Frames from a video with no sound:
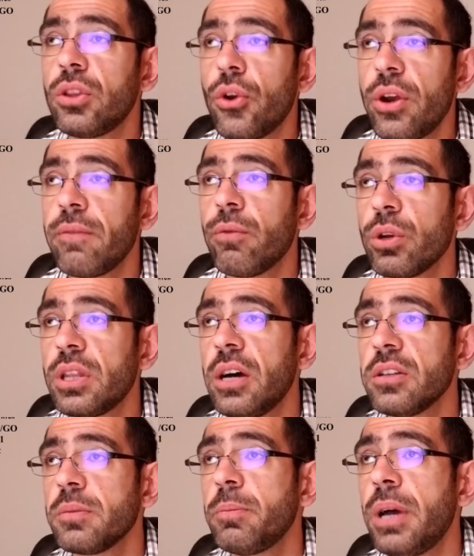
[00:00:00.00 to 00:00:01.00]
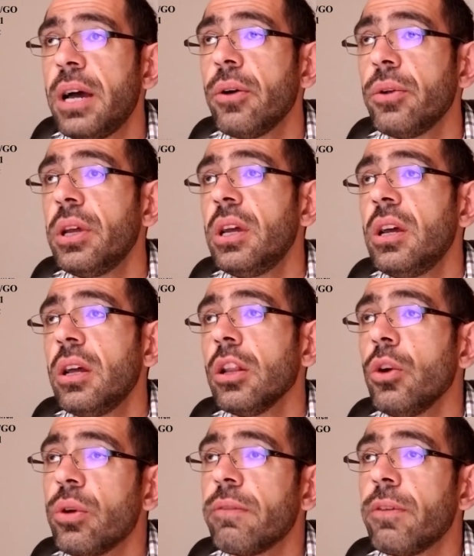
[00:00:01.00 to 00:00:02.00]
34,000 pound
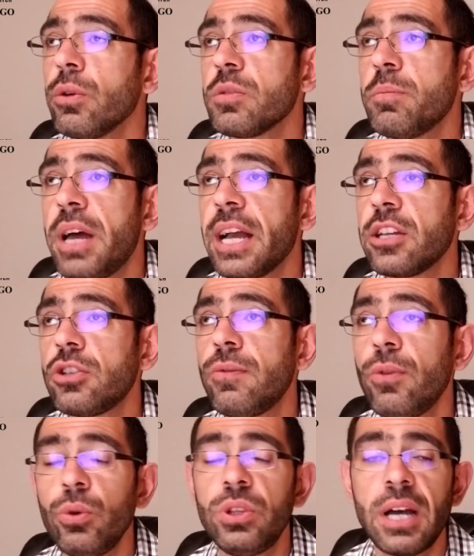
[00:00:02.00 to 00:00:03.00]
load of frozen packaged food,